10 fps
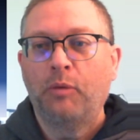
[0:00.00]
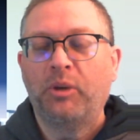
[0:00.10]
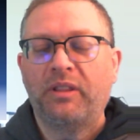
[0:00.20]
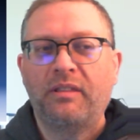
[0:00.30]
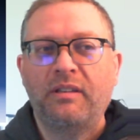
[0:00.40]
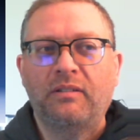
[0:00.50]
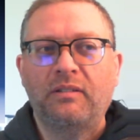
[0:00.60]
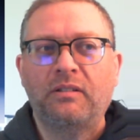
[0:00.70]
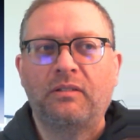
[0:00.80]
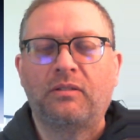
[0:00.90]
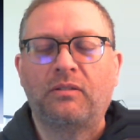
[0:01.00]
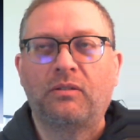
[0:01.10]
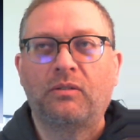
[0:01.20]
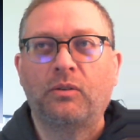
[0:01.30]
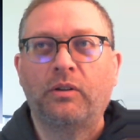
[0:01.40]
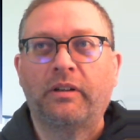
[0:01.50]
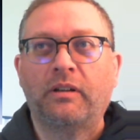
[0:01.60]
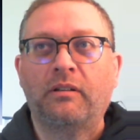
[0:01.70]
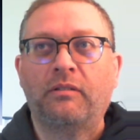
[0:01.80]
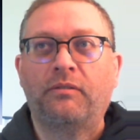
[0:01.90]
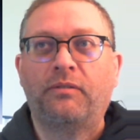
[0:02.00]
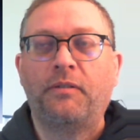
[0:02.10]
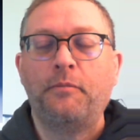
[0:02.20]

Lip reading: But this is sort of,